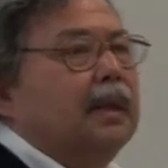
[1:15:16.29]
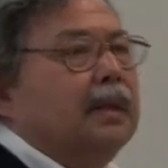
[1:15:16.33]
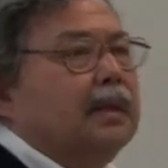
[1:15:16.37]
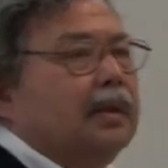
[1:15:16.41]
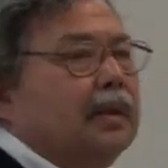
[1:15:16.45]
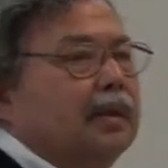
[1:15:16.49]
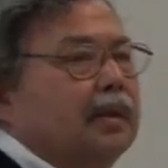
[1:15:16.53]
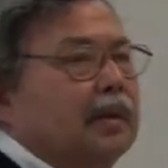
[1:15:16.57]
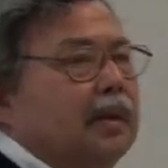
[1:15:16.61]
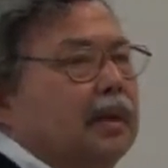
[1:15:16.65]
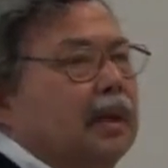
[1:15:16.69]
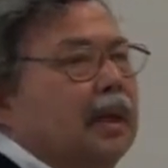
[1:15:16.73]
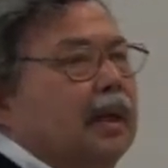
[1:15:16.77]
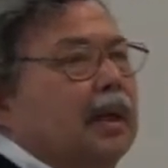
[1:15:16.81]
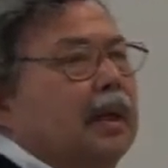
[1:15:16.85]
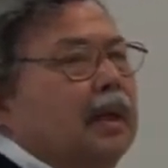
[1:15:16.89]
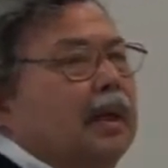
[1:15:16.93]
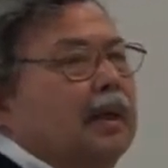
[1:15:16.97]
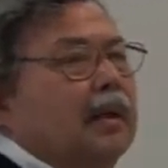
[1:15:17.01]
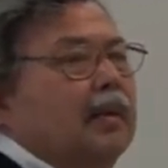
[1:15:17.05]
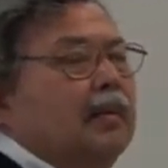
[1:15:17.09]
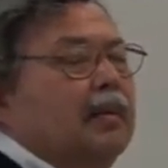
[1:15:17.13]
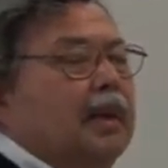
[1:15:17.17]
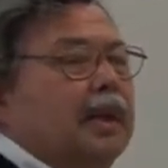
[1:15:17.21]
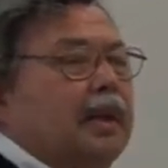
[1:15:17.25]
So
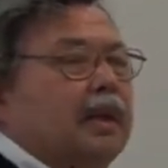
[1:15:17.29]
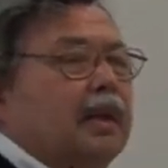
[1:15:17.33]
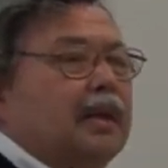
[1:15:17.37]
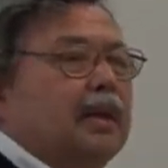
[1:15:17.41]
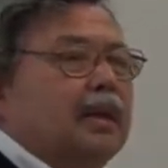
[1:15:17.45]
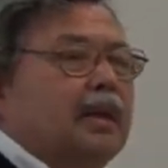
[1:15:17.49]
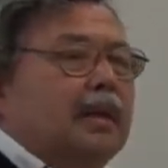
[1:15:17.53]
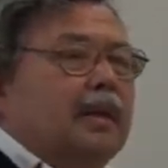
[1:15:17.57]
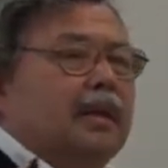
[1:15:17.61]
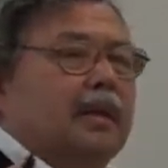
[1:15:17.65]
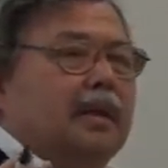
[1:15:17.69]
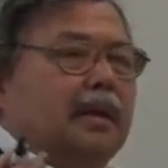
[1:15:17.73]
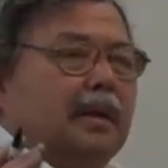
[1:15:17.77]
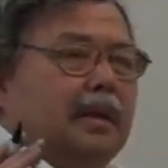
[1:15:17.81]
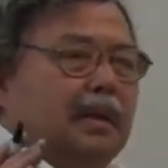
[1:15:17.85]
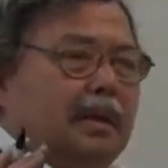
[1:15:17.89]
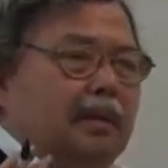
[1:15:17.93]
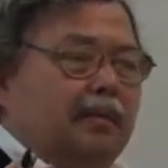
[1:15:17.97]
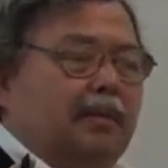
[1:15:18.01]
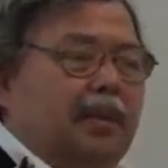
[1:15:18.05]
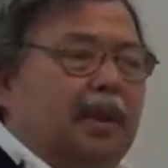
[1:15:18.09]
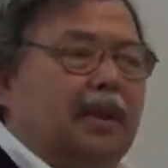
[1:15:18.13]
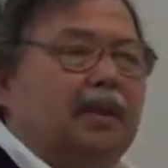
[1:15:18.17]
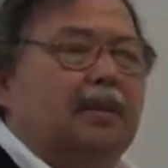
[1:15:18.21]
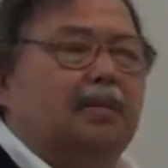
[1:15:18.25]

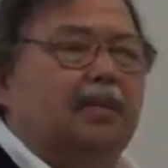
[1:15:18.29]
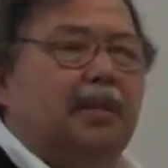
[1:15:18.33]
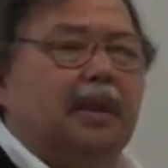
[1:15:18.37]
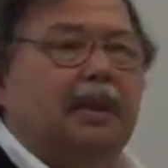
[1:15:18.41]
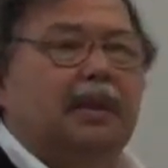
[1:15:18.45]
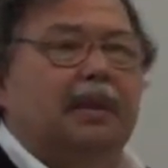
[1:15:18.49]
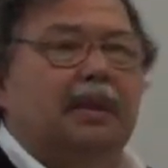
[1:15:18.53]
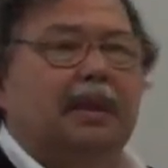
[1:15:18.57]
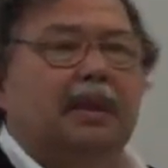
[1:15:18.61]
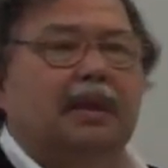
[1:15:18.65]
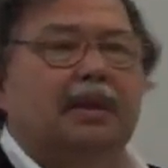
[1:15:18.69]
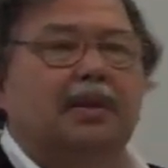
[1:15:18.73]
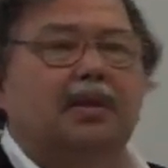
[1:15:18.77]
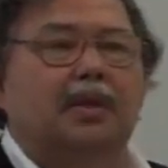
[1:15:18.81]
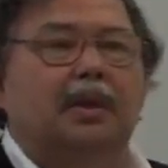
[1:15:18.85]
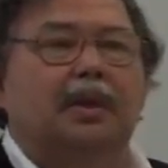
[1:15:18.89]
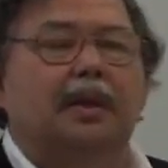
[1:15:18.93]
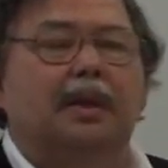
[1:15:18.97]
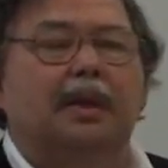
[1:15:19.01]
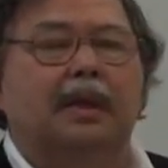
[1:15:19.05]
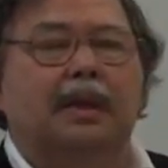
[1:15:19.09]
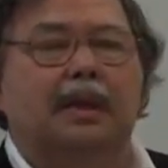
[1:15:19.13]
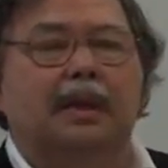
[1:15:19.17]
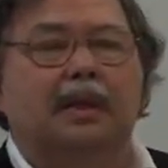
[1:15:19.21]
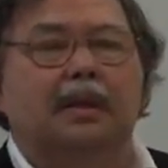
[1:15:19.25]
please pay attention
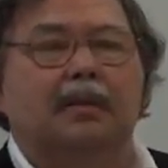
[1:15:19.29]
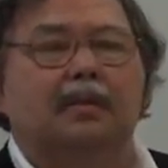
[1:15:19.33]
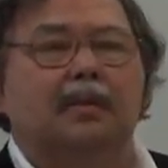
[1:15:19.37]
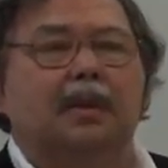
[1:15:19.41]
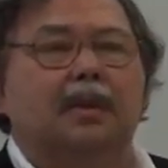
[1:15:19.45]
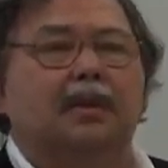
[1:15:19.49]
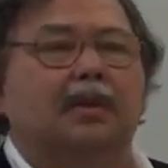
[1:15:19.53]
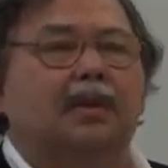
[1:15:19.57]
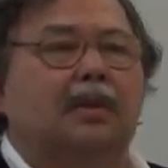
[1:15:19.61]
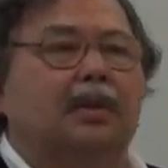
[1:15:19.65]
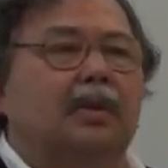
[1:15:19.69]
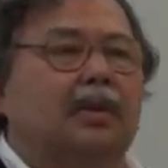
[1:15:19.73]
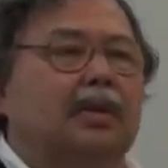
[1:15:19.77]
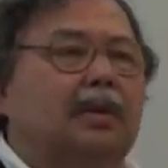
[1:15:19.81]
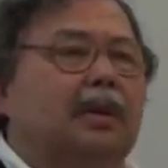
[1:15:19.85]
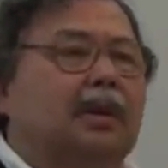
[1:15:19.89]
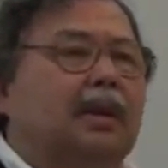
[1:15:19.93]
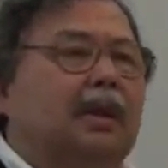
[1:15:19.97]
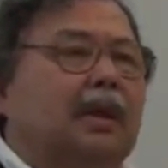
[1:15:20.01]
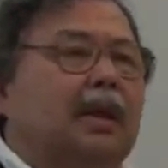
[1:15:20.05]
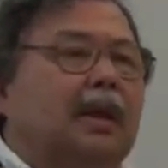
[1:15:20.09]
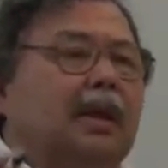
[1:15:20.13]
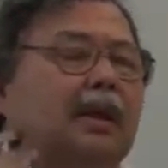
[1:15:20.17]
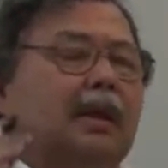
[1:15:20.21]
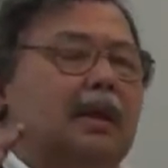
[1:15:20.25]
here. We do not
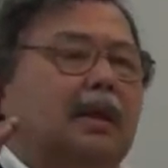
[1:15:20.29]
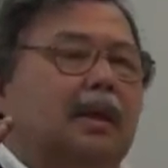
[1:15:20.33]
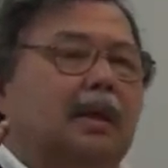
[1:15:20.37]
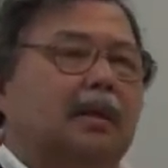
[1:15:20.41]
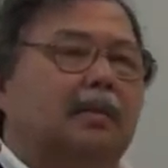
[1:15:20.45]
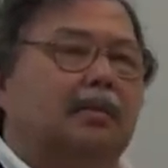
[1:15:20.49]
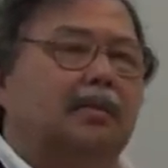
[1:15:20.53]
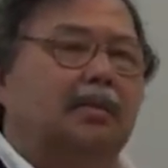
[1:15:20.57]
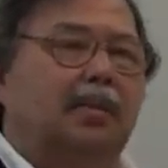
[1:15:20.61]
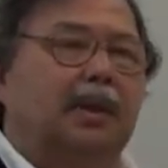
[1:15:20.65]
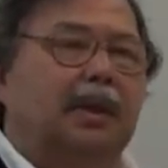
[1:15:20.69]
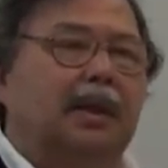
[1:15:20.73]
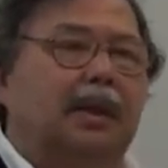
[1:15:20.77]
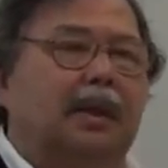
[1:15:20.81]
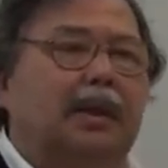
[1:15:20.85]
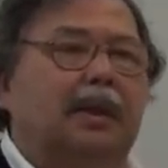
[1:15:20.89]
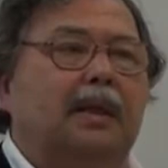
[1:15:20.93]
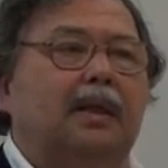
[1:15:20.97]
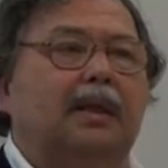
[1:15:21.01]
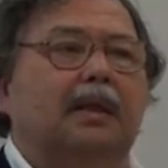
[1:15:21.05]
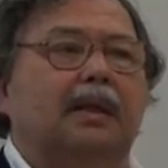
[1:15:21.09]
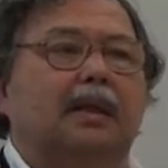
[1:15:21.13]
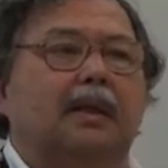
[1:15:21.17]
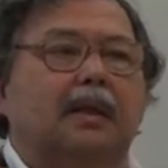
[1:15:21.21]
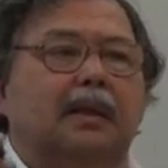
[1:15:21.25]

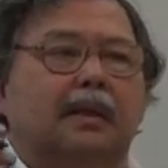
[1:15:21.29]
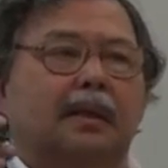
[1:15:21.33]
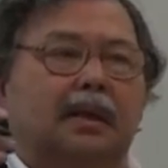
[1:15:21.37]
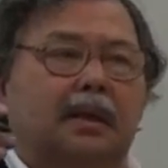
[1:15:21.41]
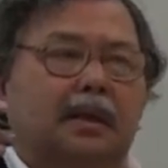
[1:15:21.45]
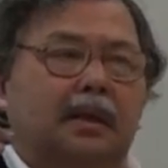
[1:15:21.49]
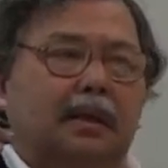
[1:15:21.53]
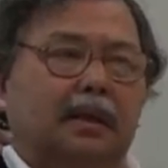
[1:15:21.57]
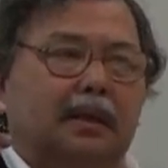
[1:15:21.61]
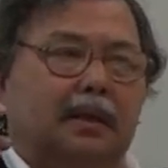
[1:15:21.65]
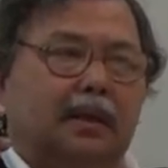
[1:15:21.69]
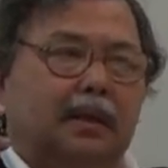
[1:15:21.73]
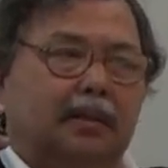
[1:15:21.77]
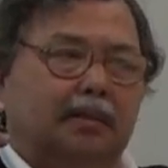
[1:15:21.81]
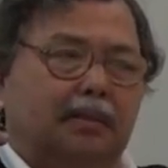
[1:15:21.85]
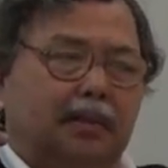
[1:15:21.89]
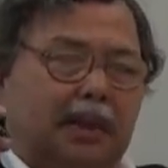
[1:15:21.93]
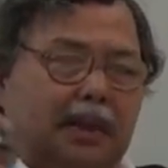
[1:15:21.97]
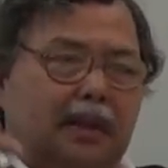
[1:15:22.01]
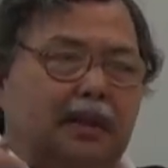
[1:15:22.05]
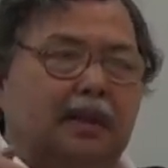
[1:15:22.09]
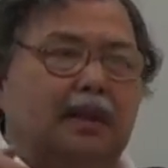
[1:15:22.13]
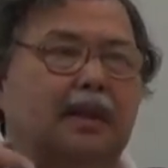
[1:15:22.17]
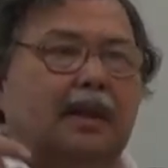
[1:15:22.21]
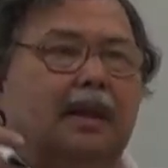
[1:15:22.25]
compare the
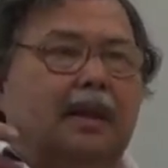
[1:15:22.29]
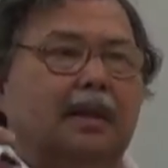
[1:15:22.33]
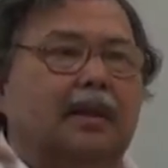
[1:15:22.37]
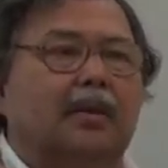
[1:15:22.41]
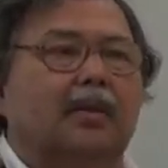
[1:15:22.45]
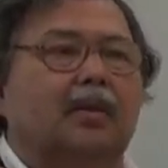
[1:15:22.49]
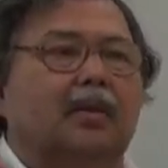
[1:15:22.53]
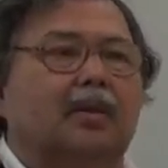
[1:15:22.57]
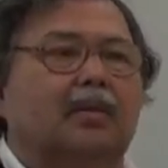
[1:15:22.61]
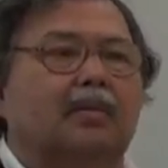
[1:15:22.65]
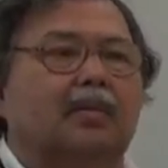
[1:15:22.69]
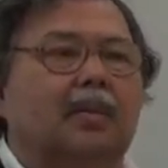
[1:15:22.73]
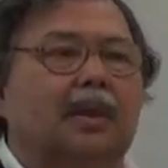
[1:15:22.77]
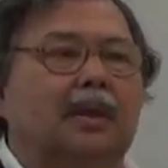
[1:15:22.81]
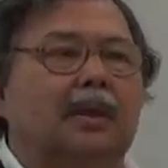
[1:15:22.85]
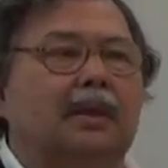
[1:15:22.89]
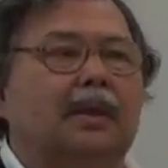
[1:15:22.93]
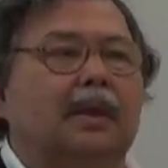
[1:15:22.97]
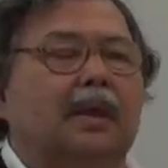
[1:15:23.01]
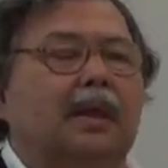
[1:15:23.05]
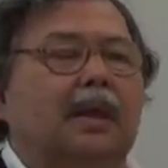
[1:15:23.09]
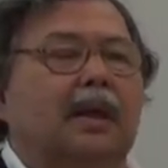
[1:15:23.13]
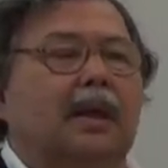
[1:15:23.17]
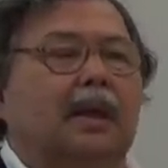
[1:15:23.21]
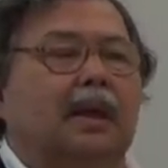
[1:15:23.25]
mean, the unknown
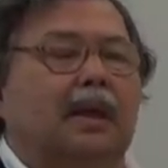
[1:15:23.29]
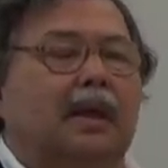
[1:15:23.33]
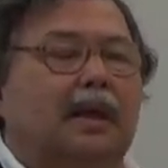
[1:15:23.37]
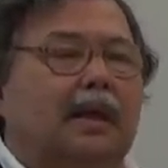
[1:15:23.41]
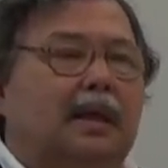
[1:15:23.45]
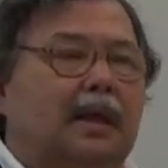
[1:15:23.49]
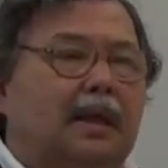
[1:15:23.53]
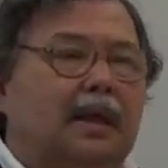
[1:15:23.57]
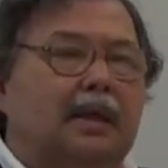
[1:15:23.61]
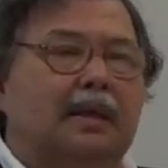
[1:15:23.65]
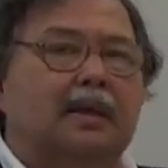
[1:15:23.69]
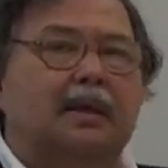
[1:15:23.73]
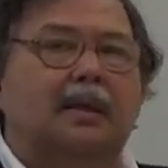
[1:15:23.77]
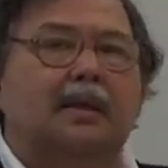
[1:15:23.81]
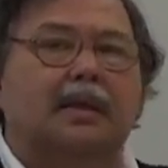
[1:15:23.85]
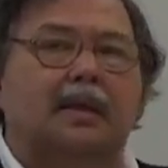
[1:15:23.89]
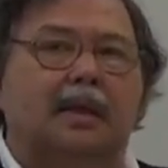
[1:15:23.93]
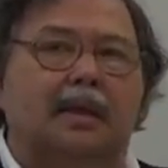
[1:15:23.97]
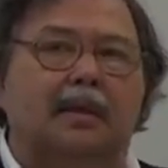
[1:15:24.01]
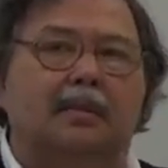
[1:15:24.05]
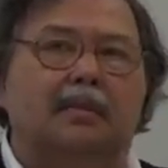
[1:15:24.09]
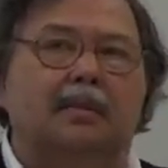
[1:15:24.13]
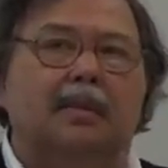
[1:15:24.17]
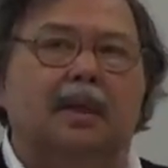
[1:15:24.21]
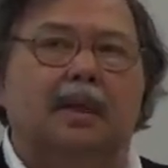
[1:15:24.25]
mean, against
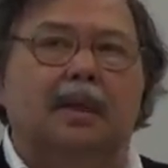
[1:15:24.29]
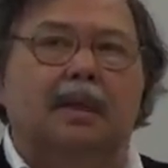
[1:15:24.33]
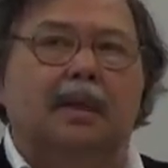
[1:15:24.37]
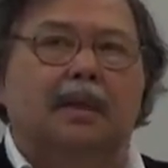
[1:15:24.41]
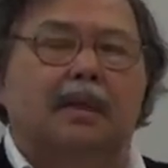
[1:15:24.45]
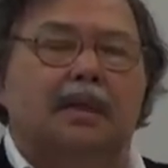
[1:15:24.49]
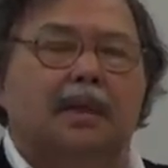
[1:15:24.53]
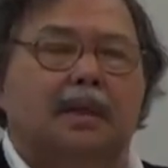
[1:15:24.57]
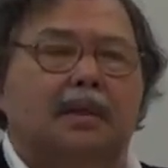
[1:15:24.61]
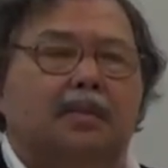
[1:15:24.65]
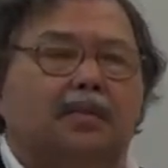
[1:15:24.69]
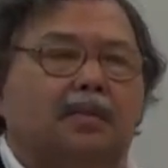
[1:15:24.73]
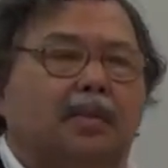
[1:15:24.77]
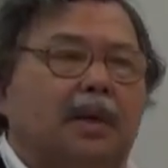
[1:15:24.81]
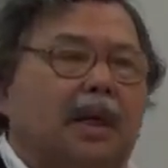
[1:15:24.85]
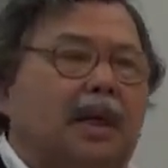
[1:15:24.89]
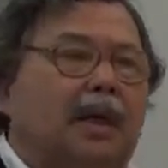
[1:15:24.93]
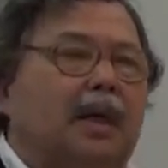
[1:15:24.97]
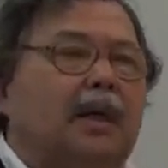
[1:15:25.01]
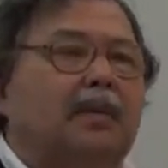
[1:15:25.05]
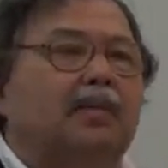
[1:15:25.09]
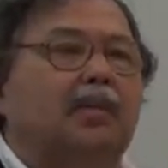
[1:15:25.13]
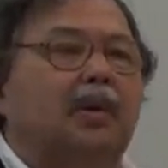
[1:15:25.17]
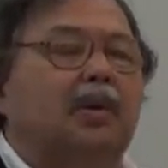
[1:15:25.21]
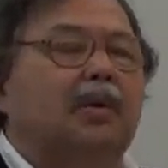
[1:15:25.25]
some
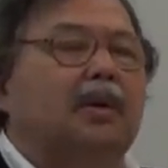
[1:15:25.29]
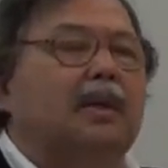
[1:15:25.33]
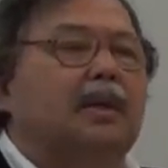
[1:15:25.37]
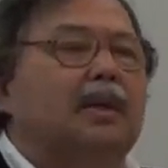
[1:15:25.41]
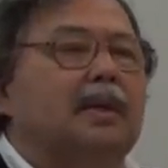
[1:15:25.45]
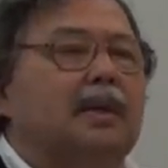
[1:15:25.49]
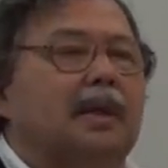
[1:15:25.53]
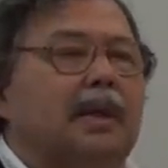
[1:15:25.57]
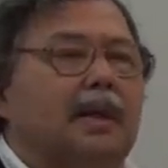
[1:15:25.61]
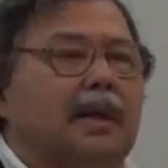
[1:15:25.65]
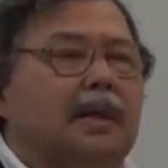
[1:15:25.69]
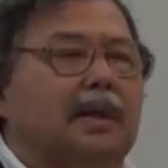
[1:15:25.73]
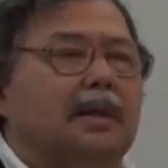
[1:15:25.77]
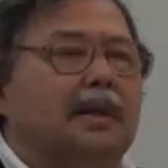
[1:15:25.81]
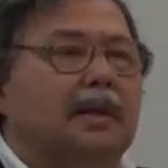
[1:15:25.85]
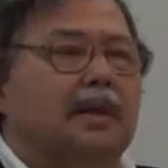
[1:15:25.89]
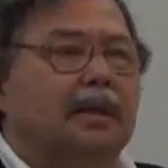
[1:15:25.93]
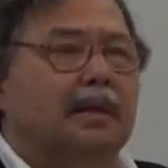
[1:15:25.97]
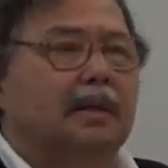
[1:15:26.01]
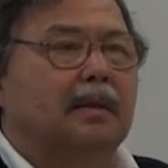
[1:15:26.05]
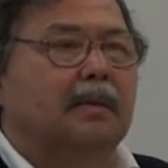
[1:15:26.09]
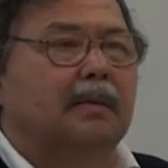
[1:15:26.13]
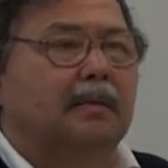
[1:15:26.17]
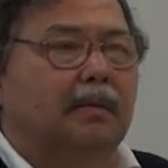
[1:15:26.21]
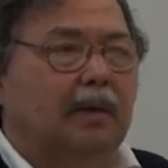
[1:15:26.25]

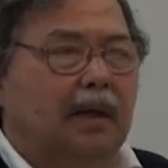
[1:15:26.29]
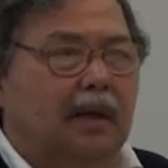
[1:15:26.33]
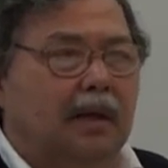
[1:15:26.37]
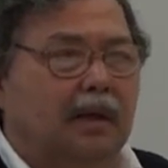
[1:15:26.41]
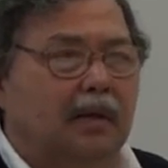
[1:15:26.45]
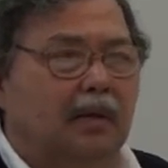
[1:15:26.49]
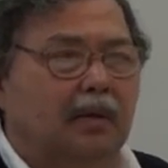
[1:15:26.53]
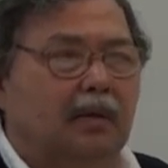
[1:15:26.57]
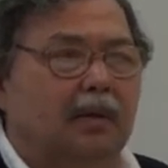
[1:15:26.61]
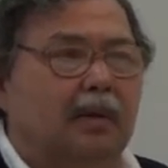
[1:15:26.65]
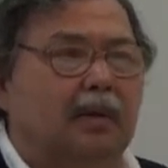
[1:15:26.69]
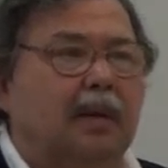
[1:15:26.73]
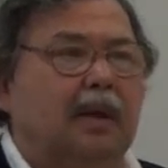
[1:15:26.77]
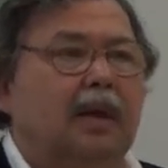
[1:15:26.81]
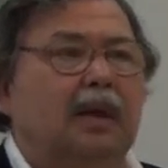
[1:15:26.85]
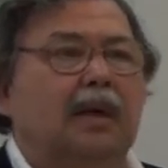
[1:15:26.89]
hypothesized value.